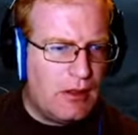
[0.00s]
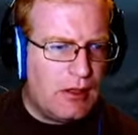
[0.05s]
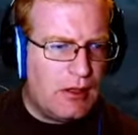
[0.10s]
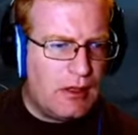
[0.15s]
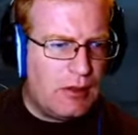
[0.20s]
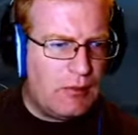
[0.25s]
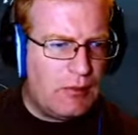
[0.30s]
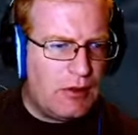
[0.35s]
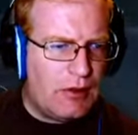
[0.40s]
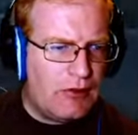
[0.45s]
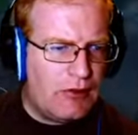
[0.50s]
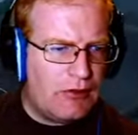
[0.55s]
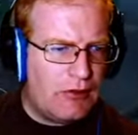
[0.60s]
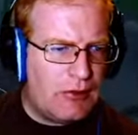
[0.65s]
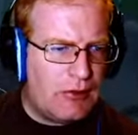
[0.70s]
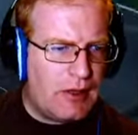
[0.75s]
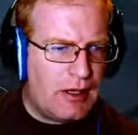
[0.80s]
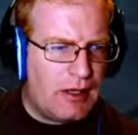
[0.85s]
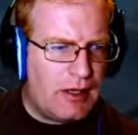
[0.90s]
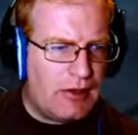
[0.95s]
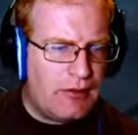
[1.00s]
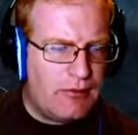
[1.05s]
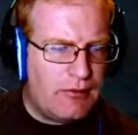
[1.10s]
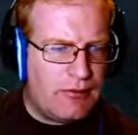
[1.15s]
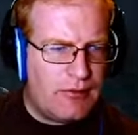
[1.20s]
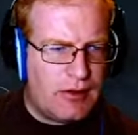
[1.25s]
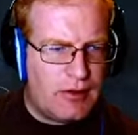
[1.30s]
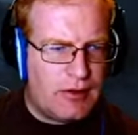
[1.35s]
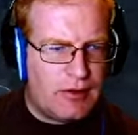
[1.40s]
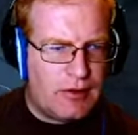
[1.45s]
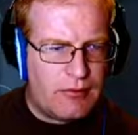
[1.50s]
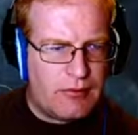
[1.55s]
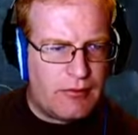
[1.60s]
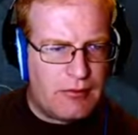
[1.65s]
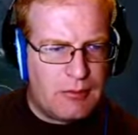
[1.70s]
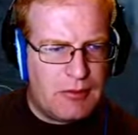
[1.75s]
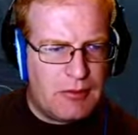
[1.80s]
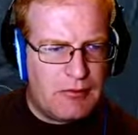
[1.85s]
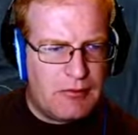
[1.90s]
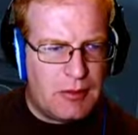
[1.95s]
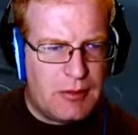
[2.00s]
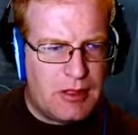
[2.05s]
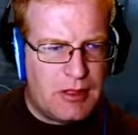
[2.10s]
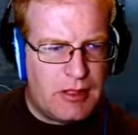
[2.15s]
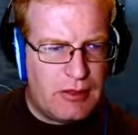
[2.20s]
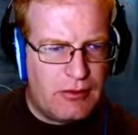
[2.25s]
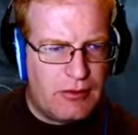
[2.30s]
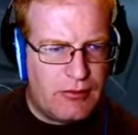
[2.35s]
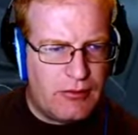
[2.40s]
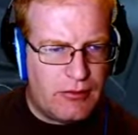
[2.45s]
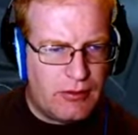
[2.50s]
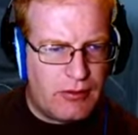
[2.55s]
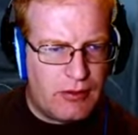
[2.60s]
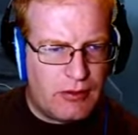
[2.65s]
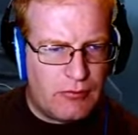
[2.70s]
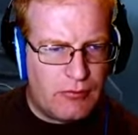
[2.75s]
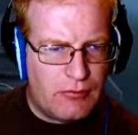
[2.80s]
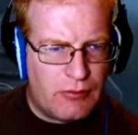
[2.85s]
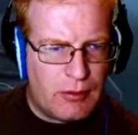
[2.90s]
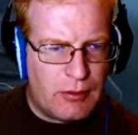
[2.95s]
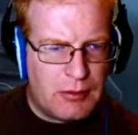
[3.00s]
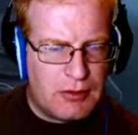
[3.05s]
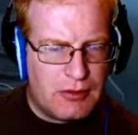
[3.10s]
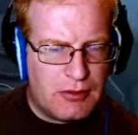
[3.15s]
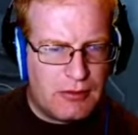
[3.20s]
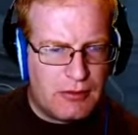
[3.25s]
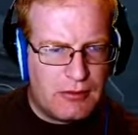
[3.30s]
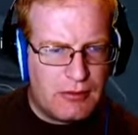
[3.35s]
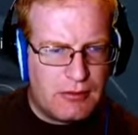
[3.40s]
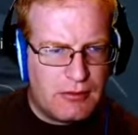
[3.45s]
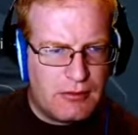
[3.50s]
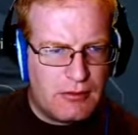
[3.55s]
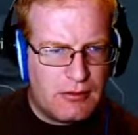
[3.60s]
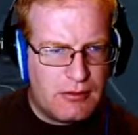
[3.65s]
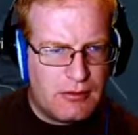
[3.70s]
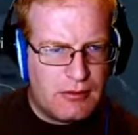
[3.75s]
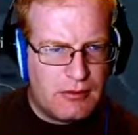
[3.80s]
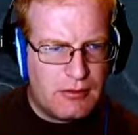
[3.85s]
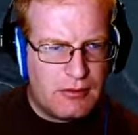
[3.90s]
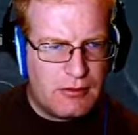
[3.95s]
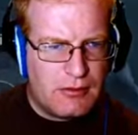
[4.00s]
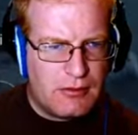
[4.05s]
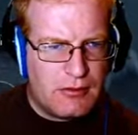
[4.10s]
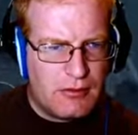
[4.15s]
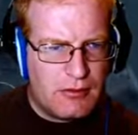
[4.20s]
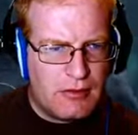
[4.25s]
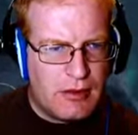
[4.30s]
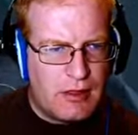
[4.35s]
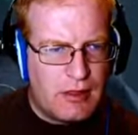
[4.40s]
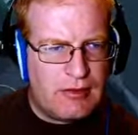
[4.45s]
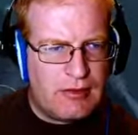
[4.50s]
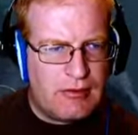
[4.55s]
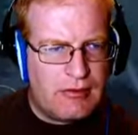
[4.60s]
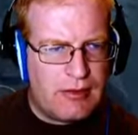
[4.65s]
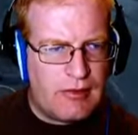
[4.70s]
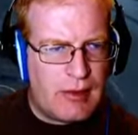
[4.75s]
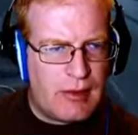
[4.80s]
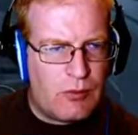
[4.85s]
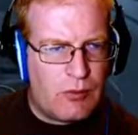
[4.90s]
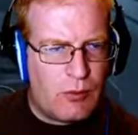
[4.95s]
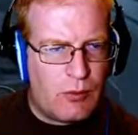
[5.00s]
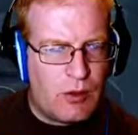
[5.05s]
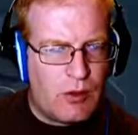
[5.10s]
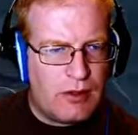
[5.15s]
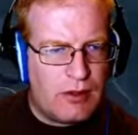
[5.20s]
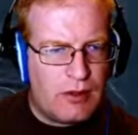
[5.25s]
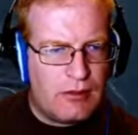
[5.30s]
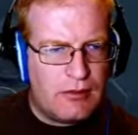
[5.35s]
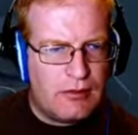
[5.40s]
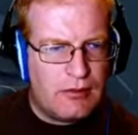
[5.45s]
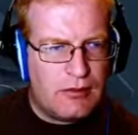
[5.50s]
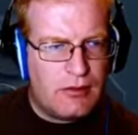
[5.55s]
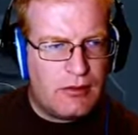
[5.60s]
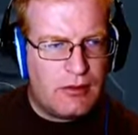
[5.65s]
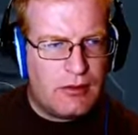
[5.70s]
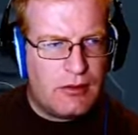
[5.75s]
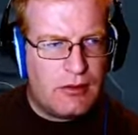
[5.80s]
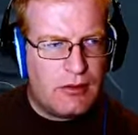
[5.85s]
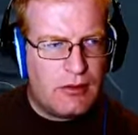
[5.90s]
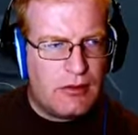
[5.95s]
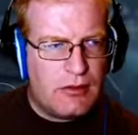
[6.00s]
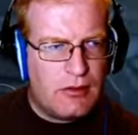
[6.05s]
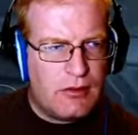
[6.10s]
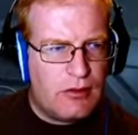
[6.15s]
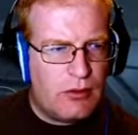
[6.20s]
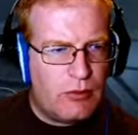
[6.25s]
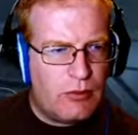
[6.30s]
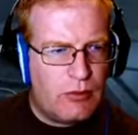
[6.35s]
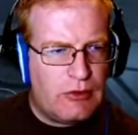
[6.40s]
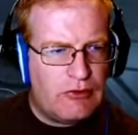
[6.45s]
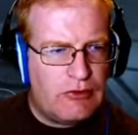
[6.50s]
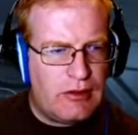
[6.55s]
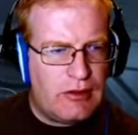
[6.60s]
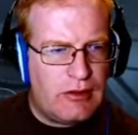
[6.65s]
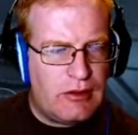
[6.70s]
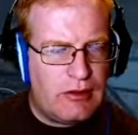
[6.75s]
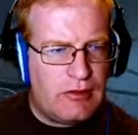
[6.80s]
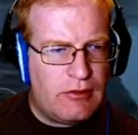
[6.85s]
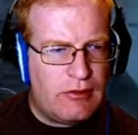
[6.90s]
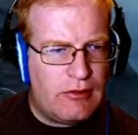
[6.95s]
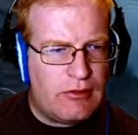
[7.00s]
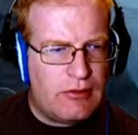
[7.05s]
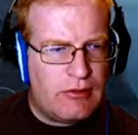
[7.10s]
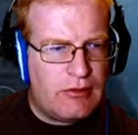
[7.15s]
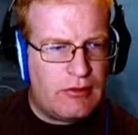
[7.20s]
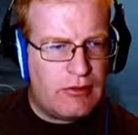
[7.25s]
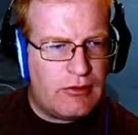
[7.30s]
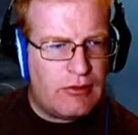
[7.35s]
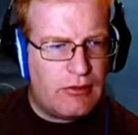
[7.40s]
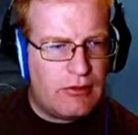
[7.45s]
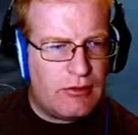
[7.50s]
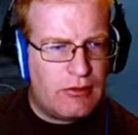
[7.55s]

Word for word: And then we also have, uh, coming from here, rubber. And that's in slot one, which is...